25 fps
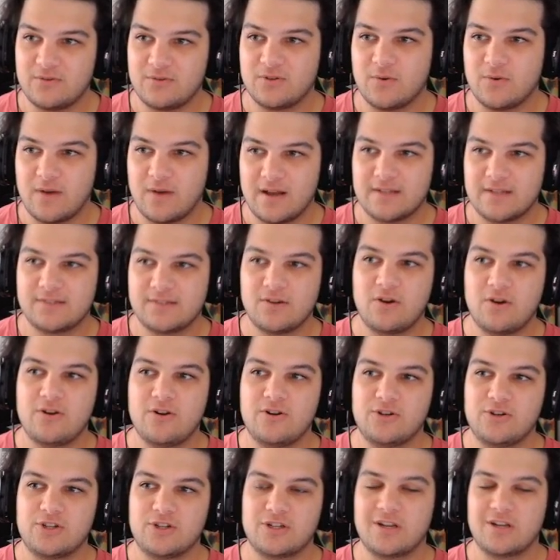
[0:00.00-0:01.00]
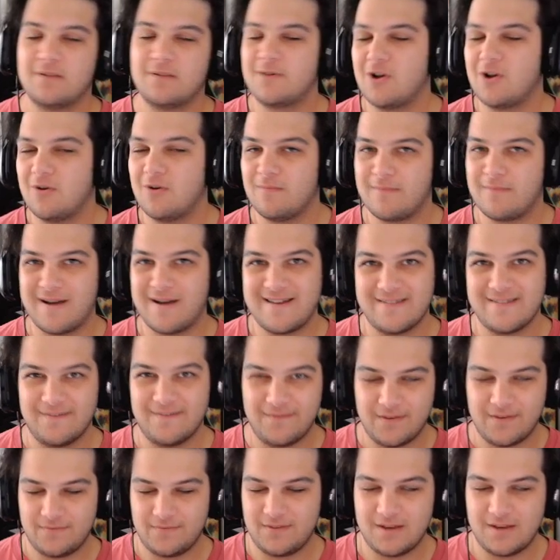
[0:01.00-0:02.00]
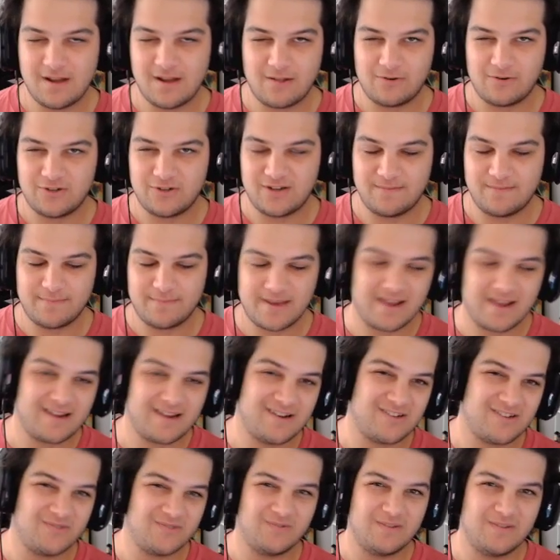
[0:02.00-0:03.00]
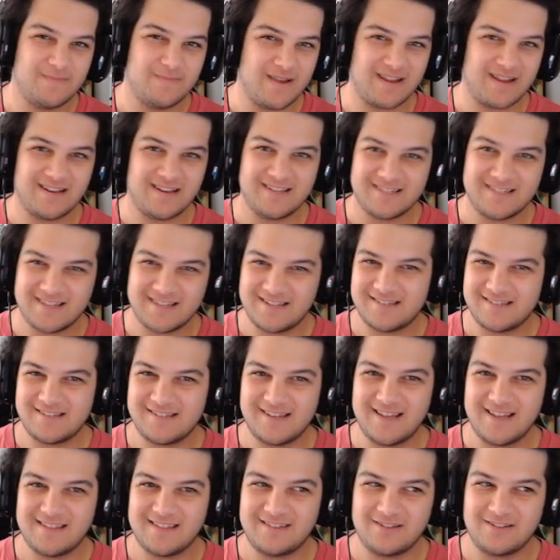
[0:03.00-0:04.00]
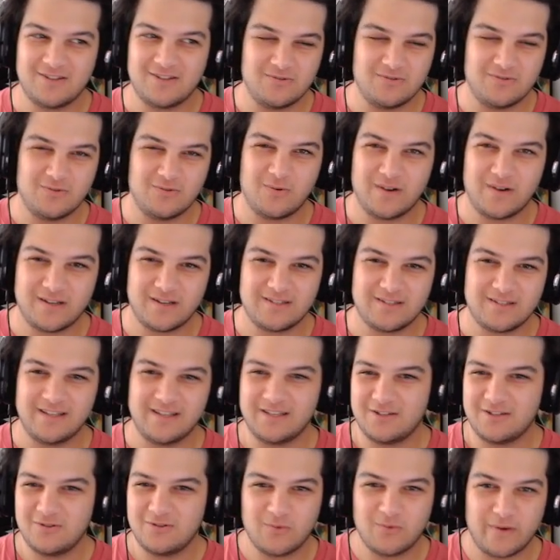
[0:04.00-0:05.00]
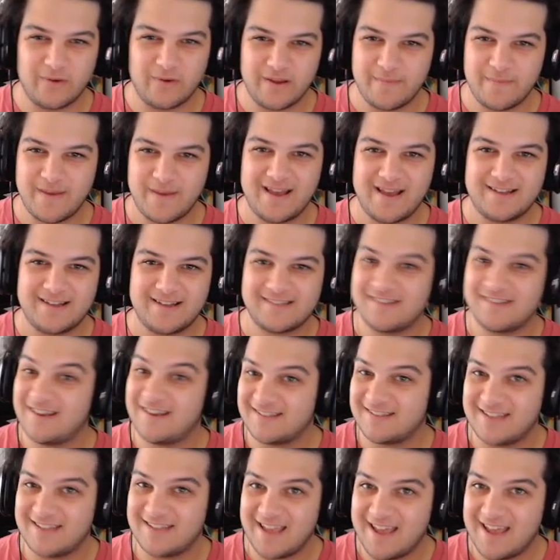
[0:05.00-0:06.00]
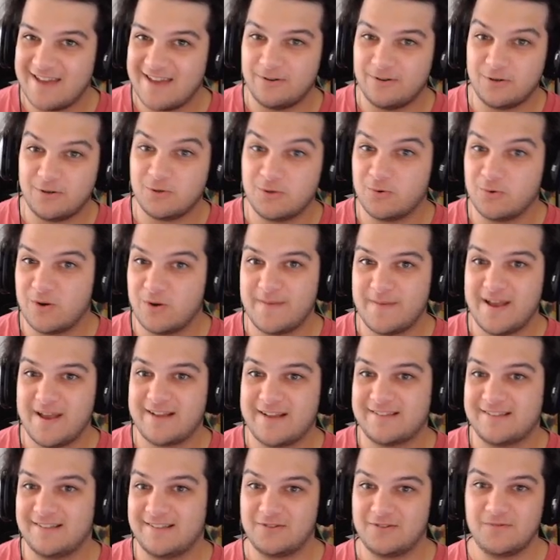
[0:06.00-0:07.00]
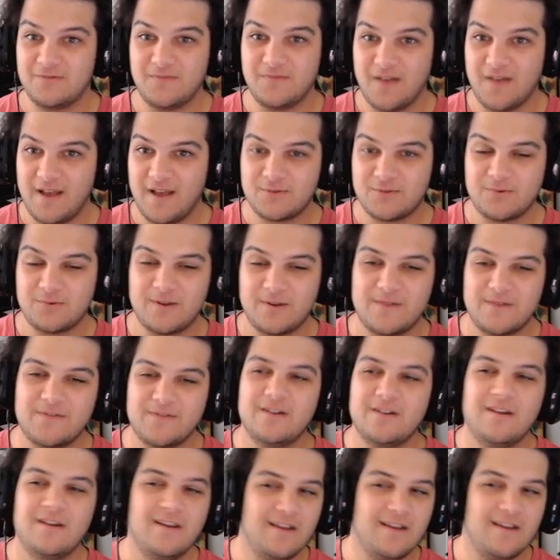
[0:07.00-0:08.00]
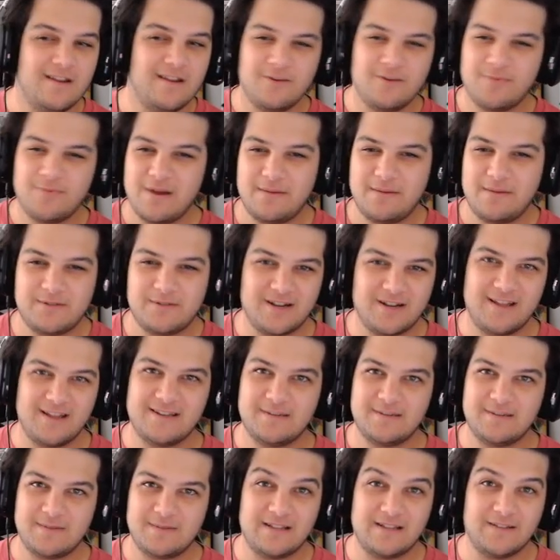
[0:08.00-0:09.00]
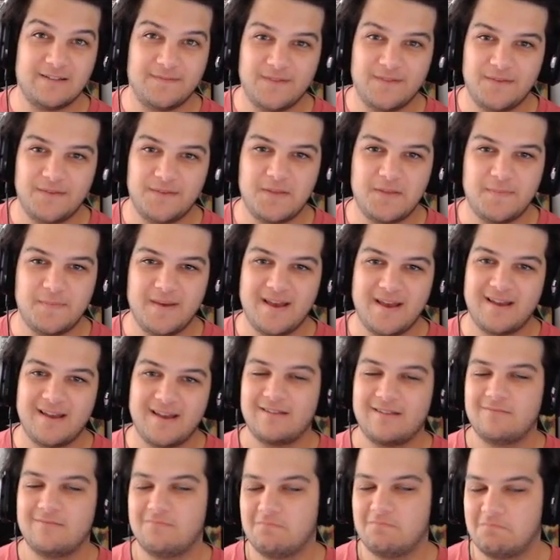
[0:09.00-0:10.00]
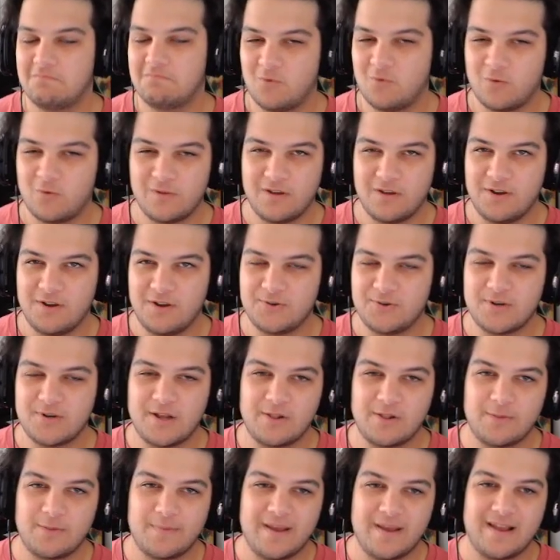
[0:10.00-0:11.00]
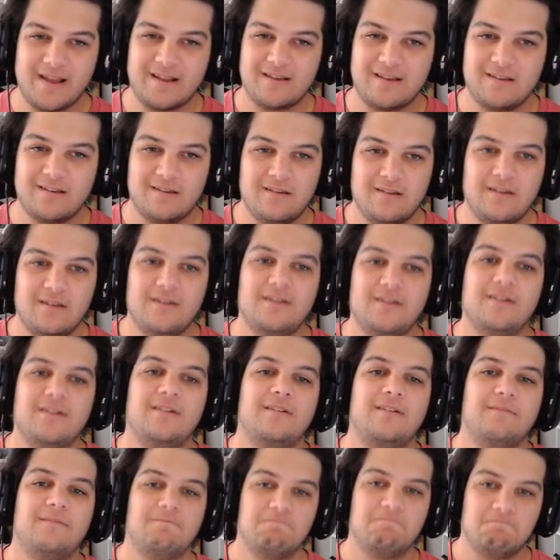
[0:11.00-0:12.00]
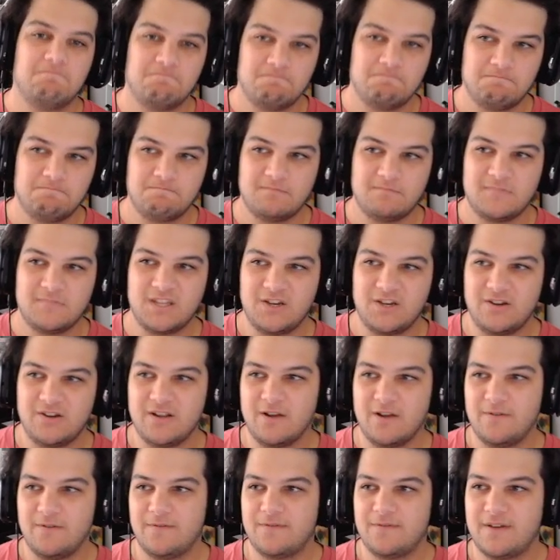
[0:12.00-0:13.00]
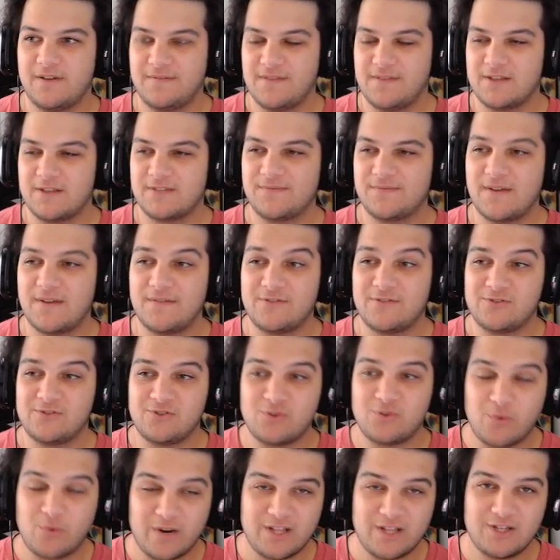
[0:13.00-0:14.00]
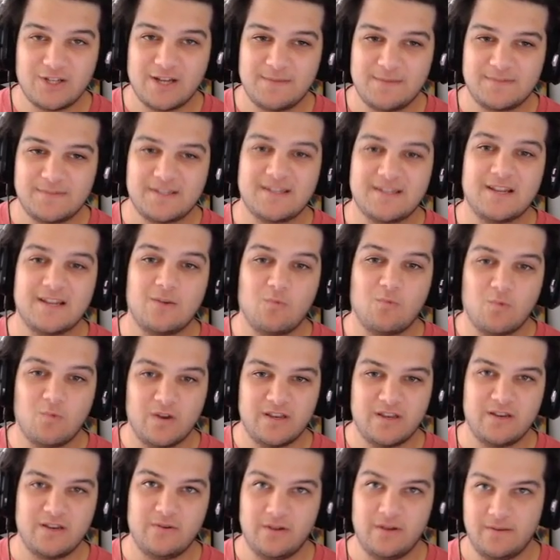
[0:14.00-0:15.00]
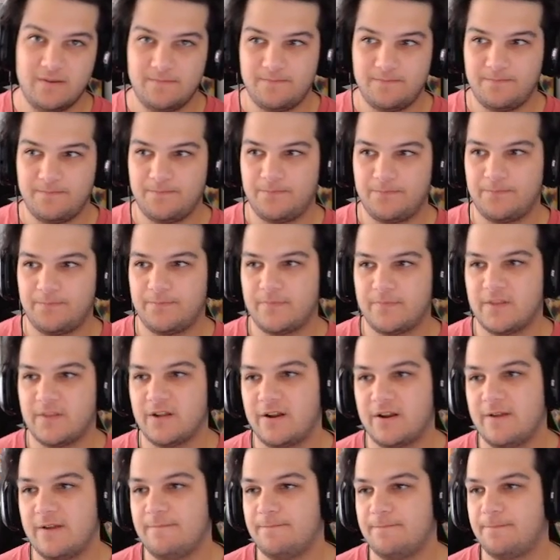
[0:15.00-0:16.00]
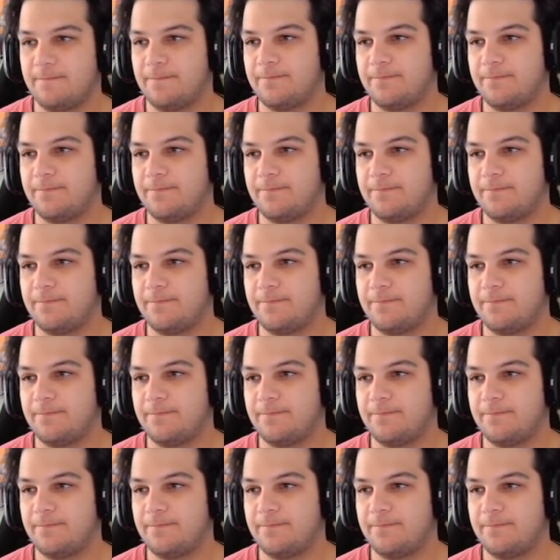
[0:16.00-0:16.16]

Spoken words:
So odds are you're just going to go and buy the $50 gem pack. It doesn't really make any sense to get the 220 packs and then the 10 or 220 packs and like 2 5s or whatever. You're probably just going to end up getting the 50 pack or the $100 pack. There you go. 5,520 gems to take 1 unit. All right.